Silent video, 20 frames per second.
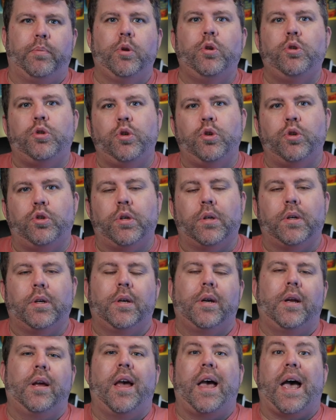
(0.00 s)
Bluetooth,
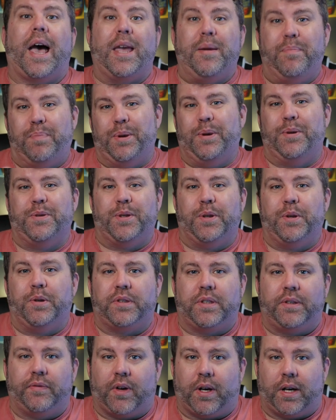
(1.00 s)
a
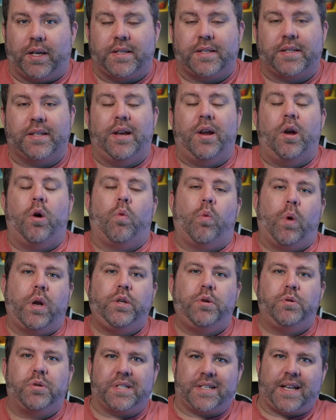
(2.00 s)
Bluetooth device.
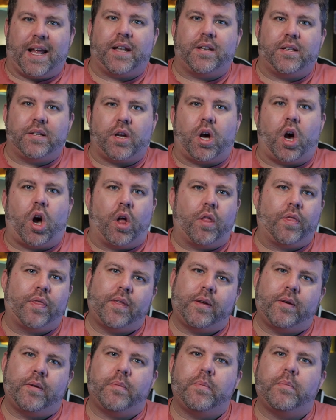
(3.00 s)
When you stand on
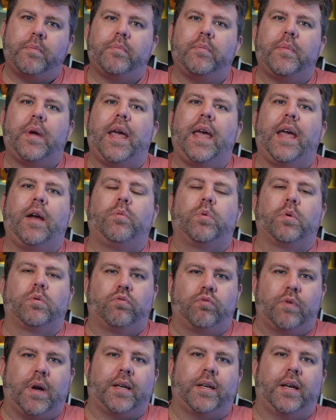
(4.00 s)
them, it will
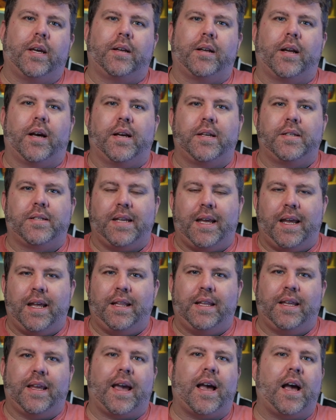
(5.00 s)
recognize it
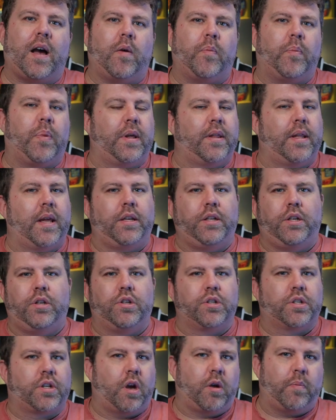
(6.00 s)
in the app, and then you
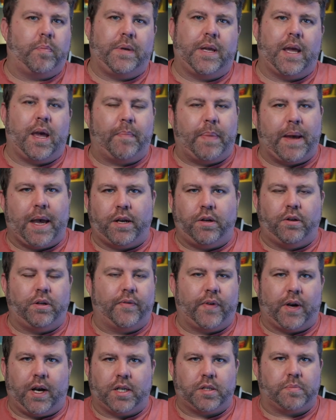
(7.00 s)
just go, yeah, pair new
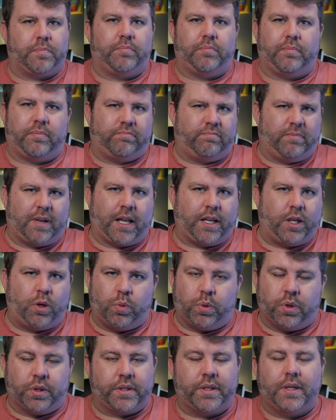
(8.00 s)
device, like you
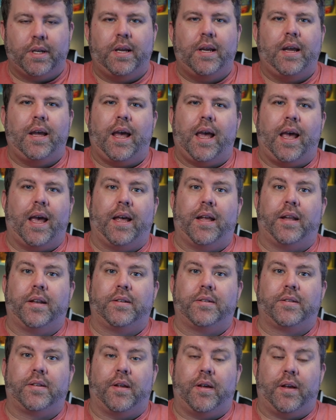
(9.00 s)
would,
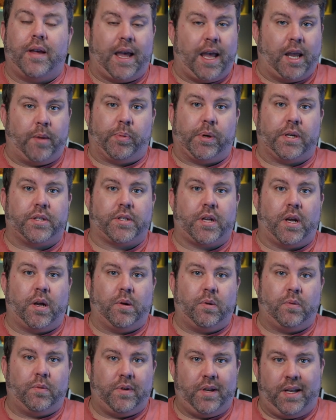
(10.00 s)
and hey presto,
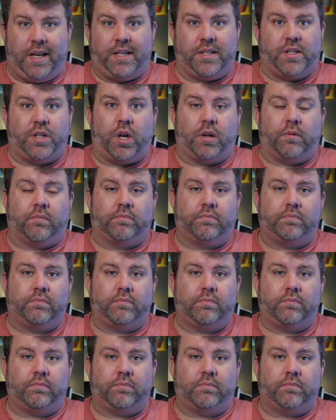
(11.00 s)
it's done.